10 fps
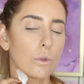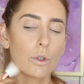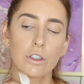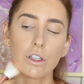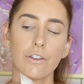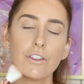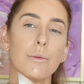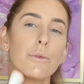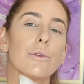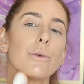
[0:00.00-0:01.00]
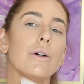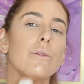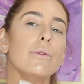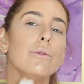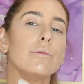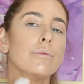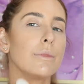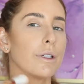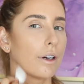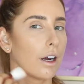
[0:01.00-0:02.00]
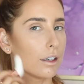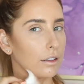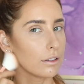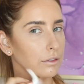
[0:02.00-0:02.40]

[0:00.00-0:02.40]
Or a soft shimmer as well. Will be alright.